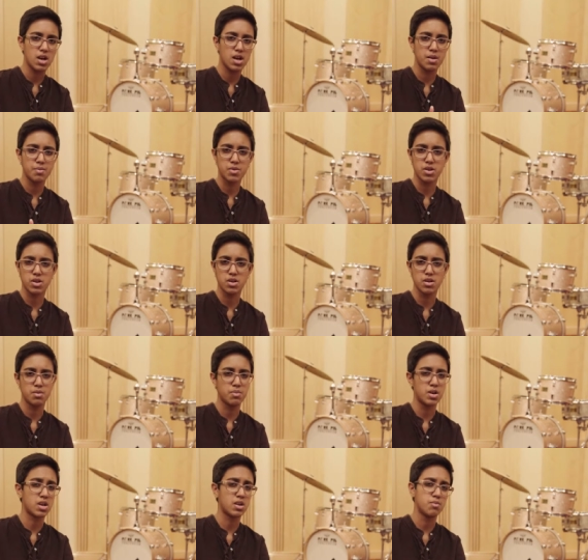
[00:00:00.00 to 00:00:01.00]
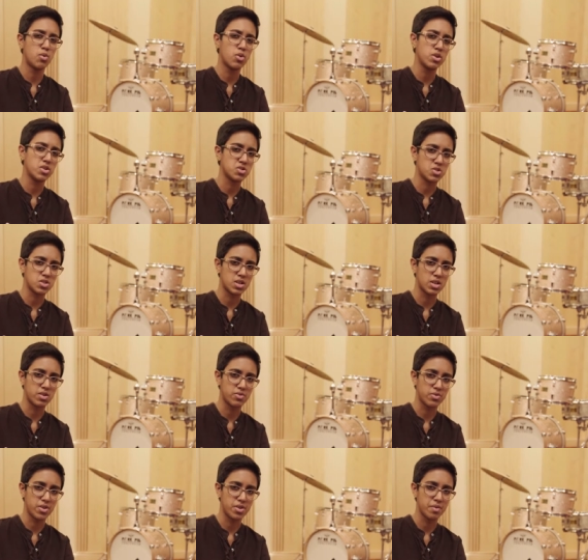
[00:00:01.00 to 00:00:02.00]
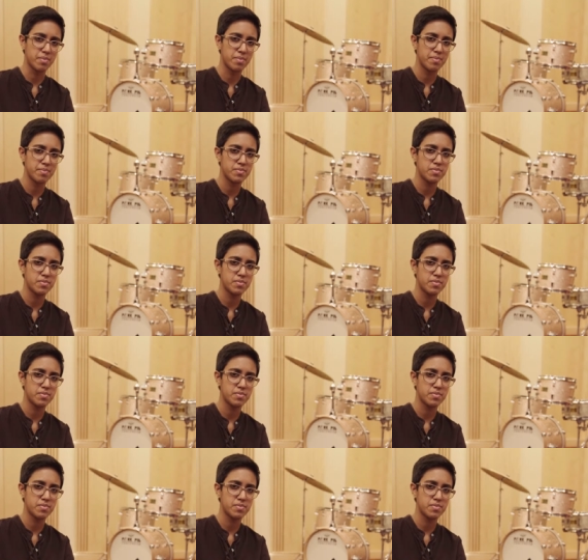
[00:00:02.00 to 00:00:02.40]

I'm gonna make a more interesting rhythm.